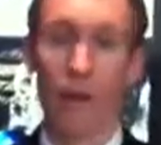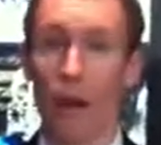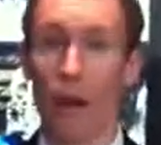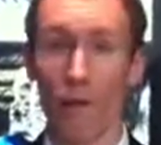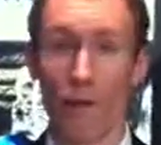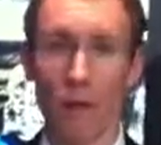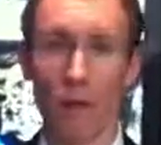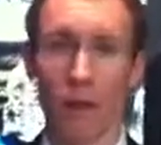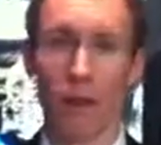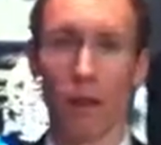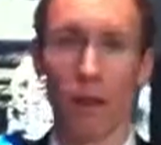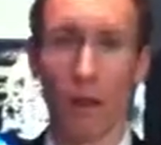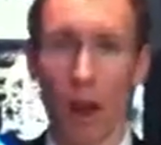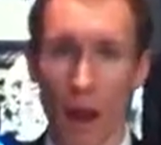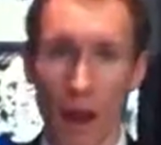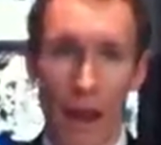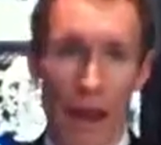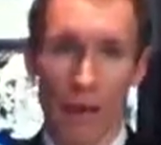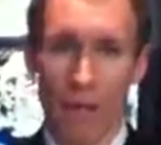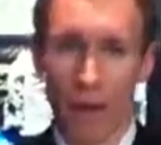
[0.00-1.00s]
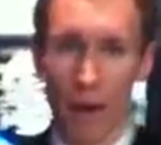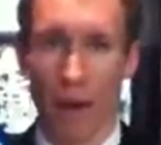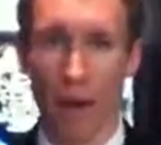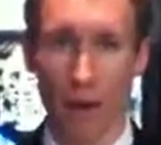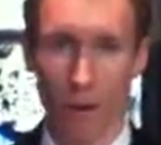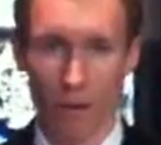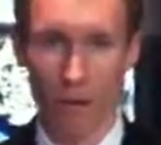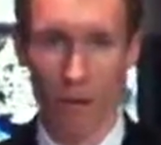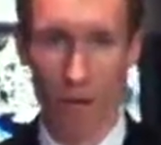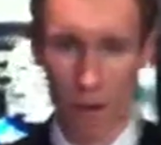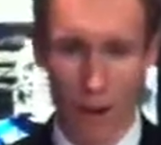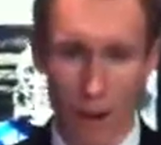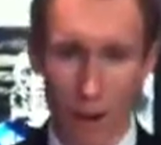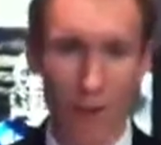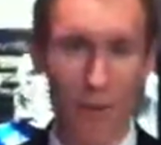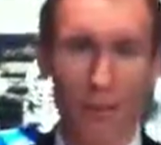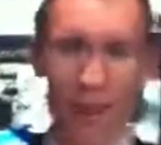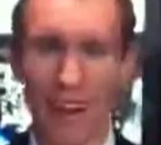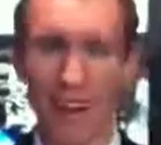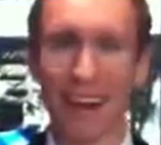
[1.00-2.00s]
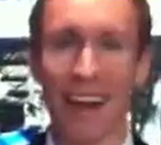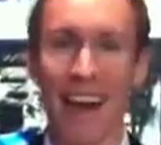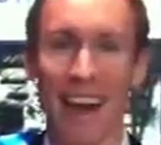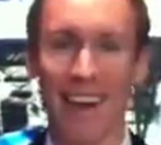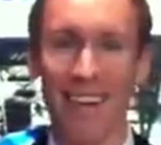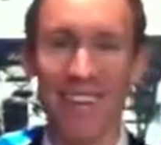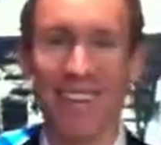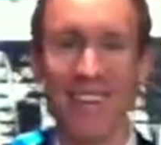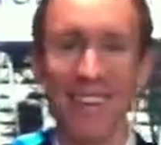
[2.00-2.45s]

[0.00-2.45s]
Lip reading: great. I use it a lot. I have it on, you know, right now.